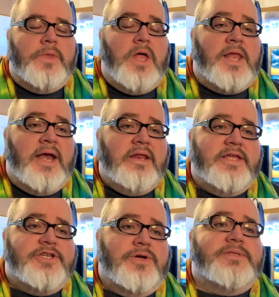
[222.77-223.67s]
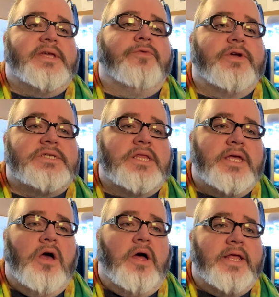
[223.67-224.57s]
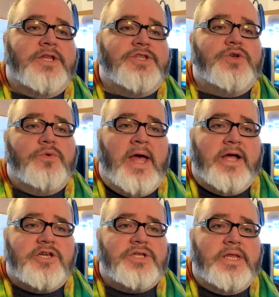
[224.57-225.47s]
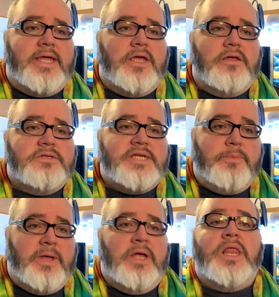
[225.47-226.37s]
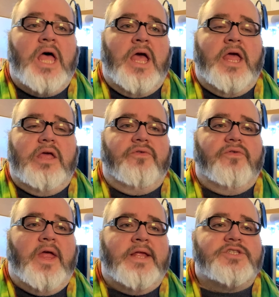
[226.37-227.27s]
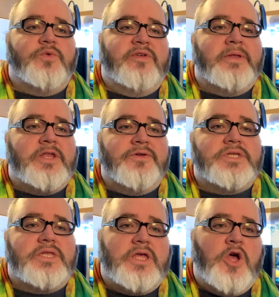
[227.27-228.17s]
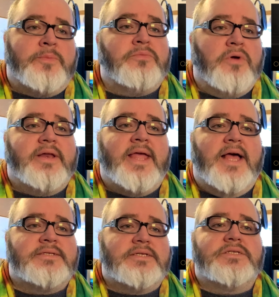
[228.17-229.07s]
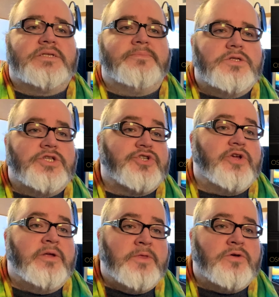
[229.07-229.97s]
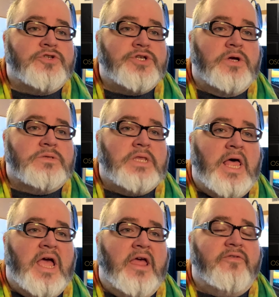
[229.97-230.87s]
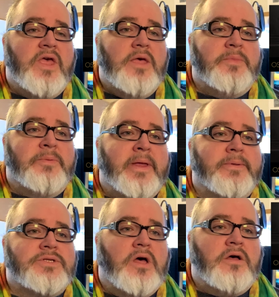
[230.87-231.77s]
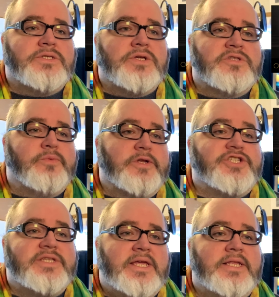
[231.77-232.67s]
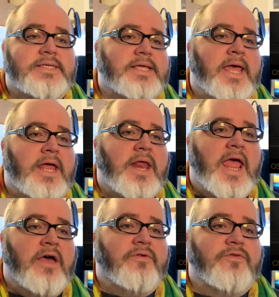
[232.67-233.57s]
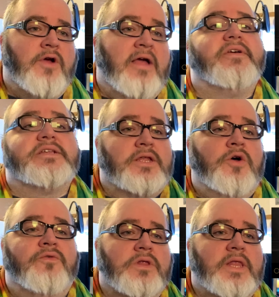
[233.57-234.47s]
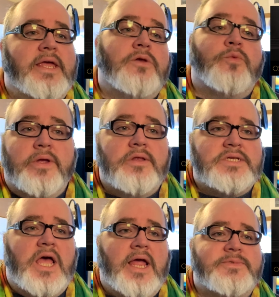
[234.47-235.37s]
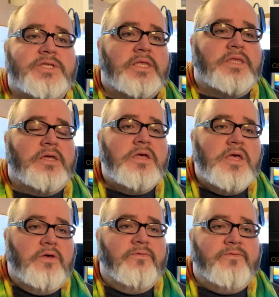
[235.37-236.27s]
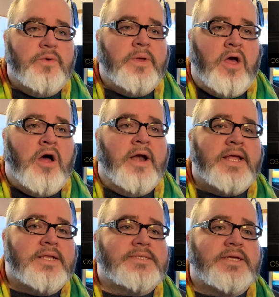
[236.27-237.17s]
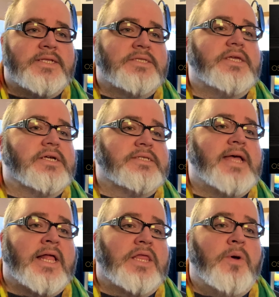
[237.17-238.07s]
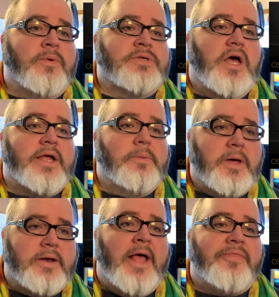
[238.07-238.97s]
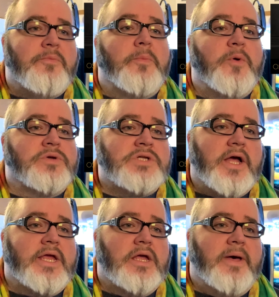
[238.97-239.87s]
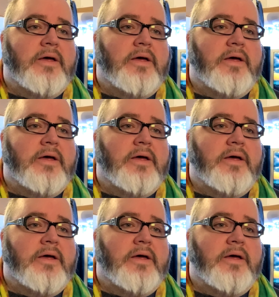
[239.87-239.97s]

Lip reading: A lot of these shows have recently gone into actually taping live, and so we've been using the open broadcast system to stream those shows live, but be able to also switch scenes and have graphics that overlay in real time so that the viewing audience can see exactly what we're talking about at the moment we're talking about